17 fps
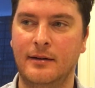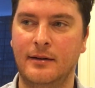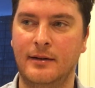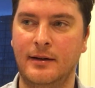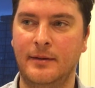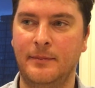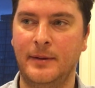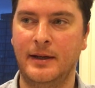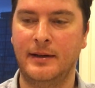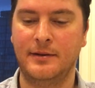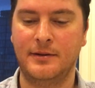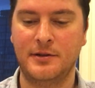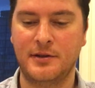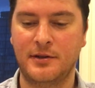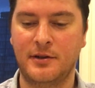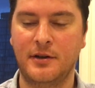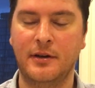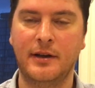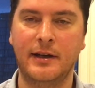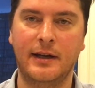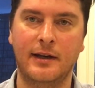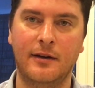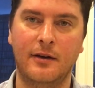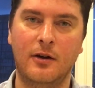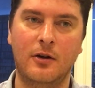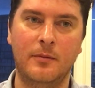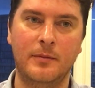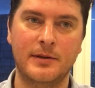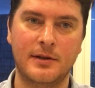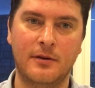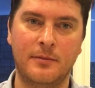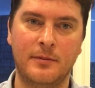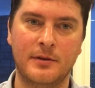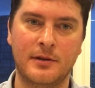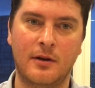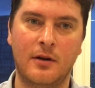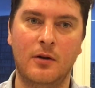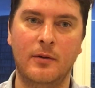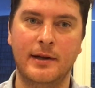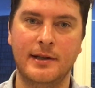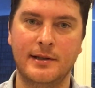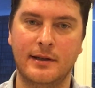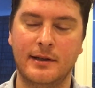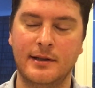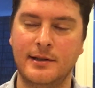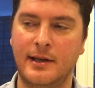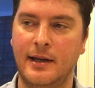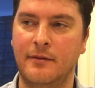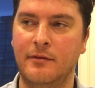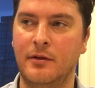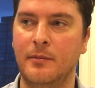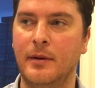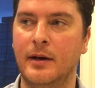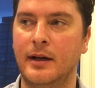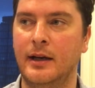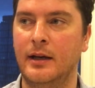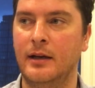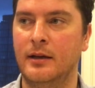I mean, just cooking at home is almost always going to save you money.